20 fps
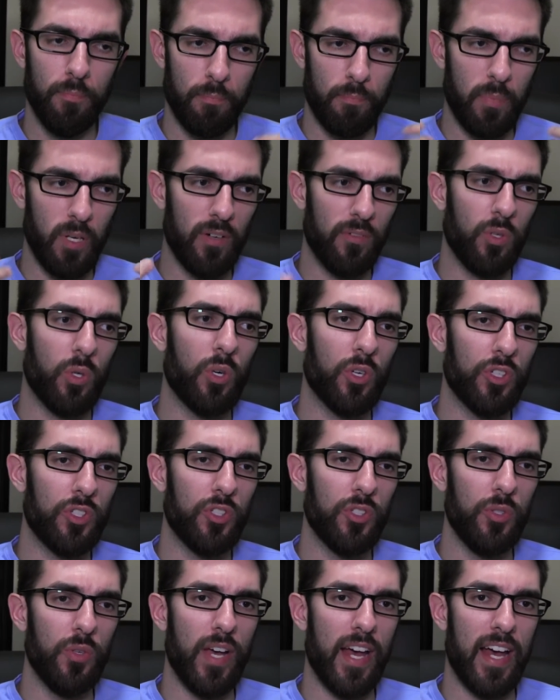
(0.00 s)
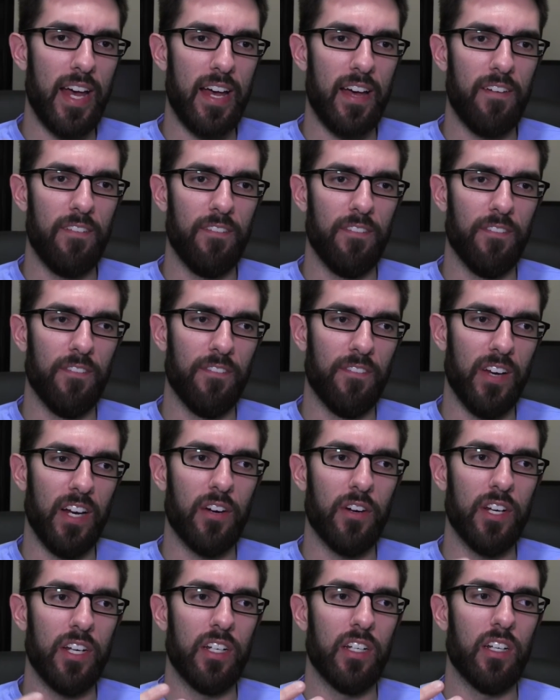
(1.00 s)
But of course, you have
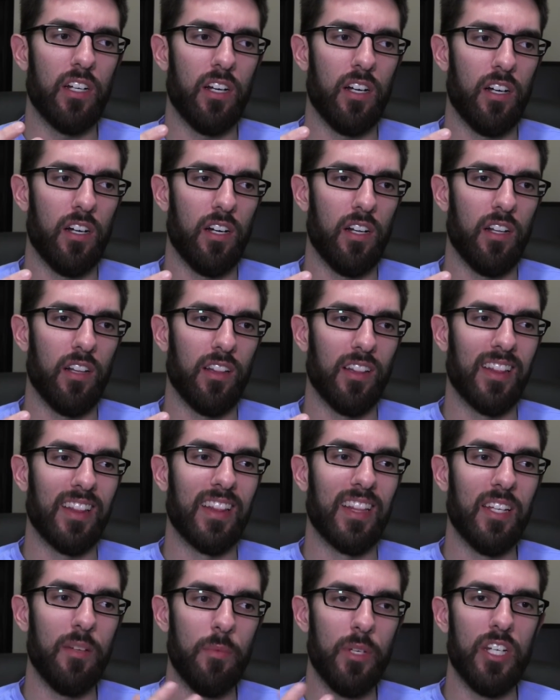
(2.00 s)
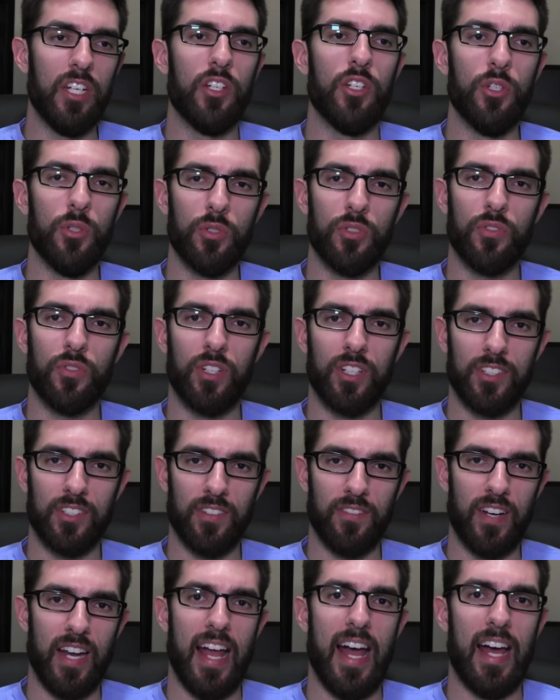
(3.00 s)
very uh, limited
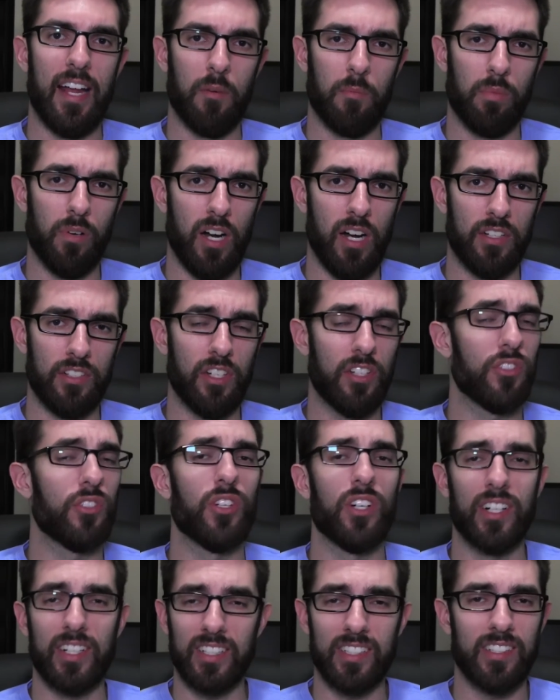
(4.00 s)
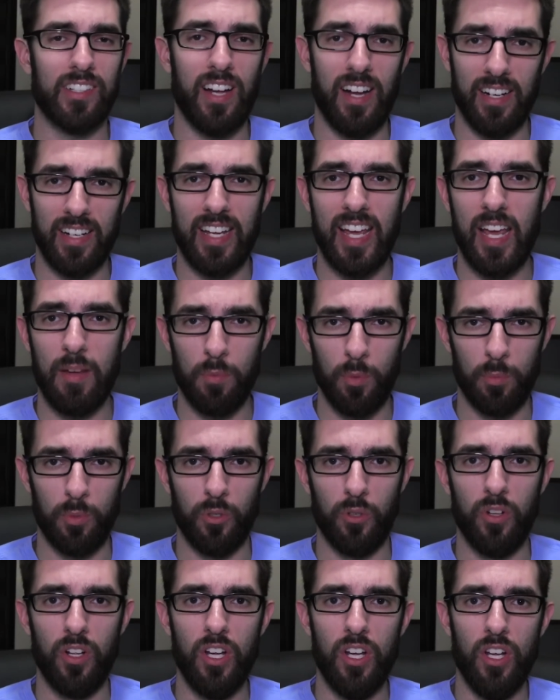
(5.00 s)
usefulness of an Atom processor. It's not
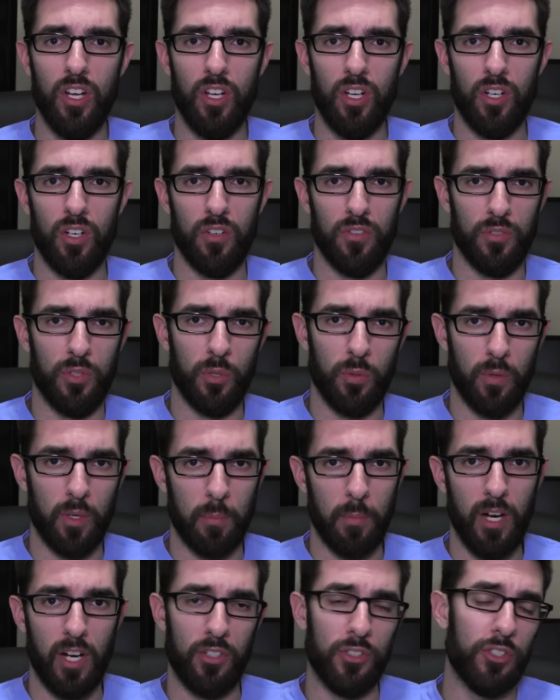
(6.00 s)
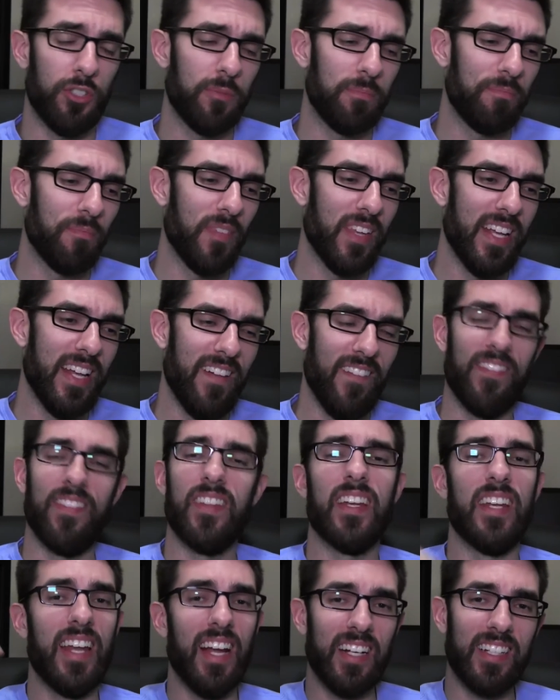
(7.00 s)
capable of doing much.
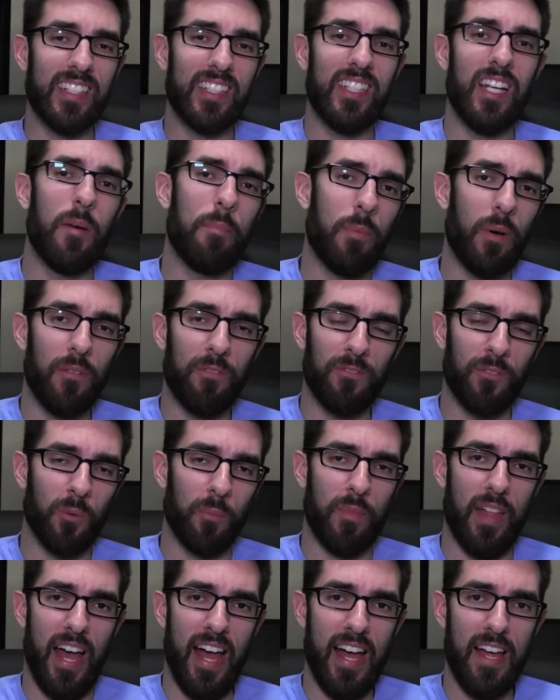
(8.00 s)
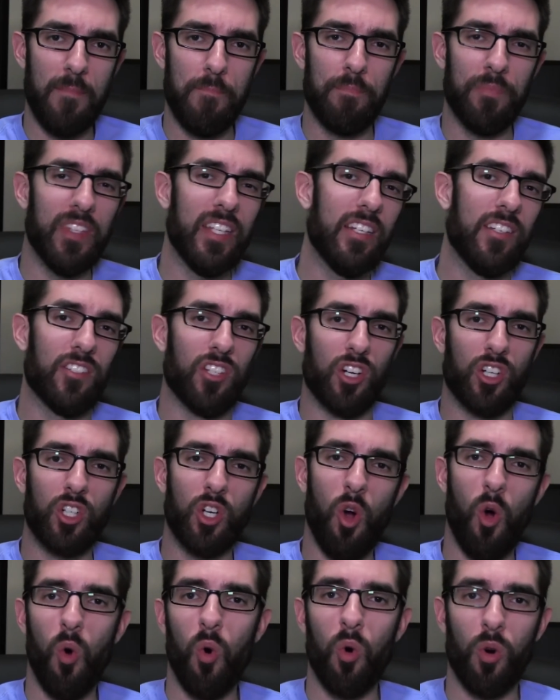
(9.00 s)
The next step up from that is a
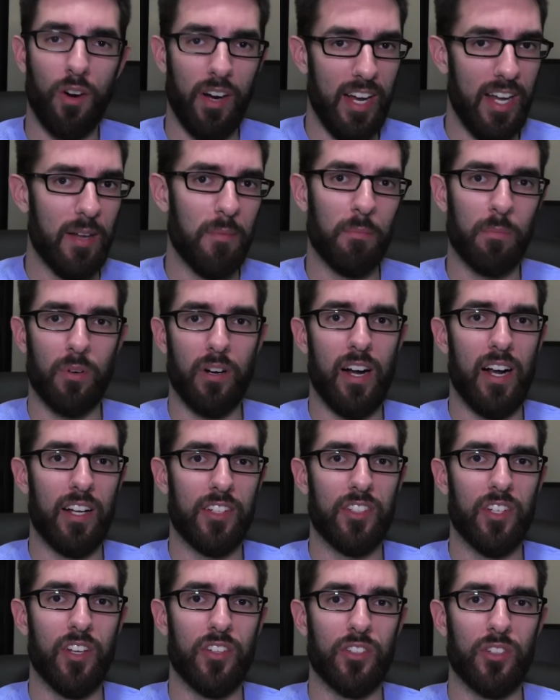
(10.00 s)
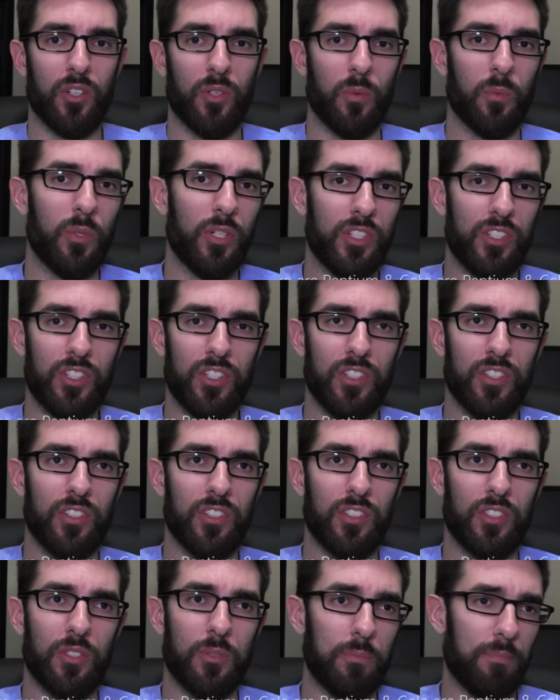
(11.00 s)
Core M processor, which
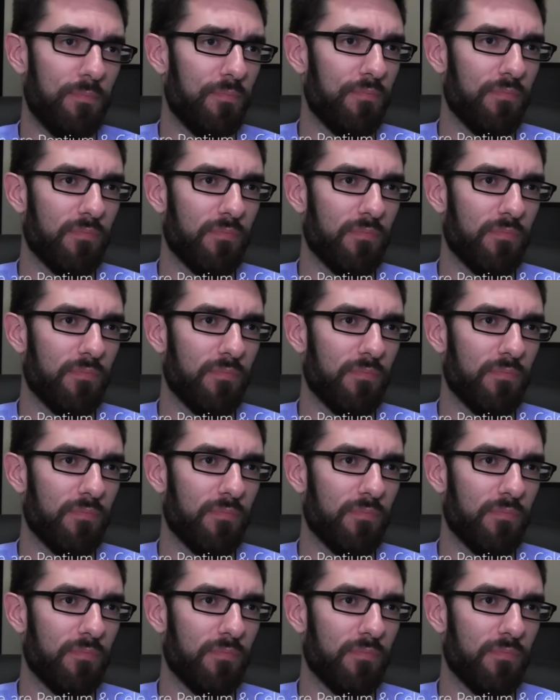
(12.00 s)
is